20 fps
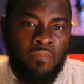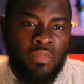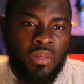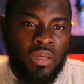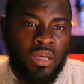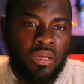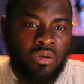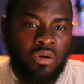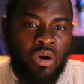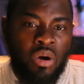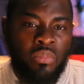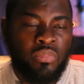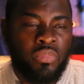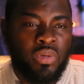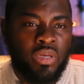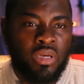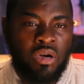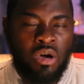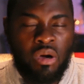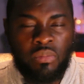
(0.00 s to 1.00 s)
it come
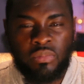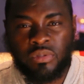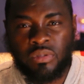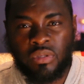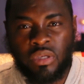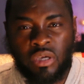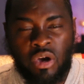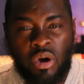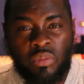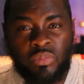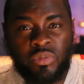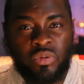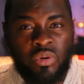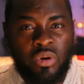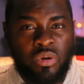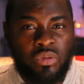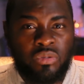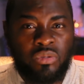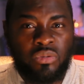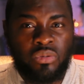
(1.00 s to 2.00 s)
it comes it comes
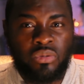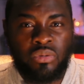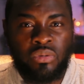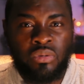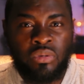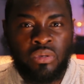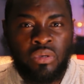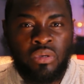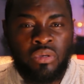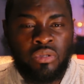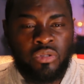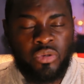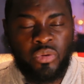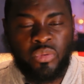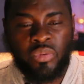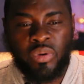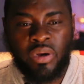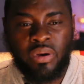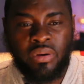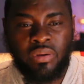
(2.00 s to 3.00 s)
around to to
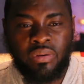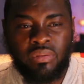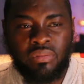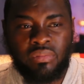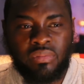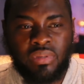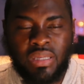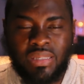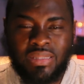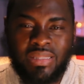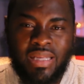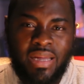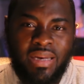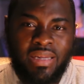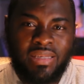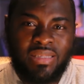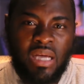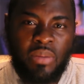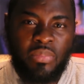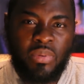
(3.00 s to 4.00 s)
where things like
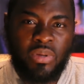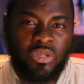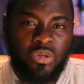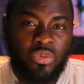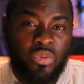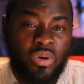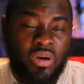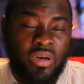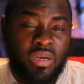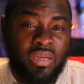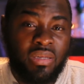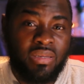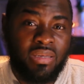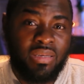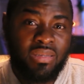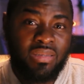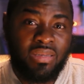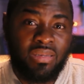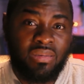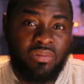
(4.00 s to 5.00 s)
this happen, to where it
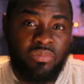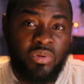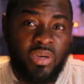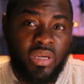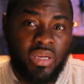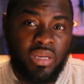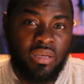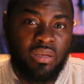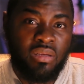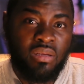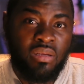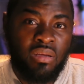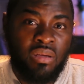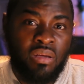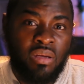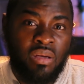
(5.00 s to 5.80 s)
it, it really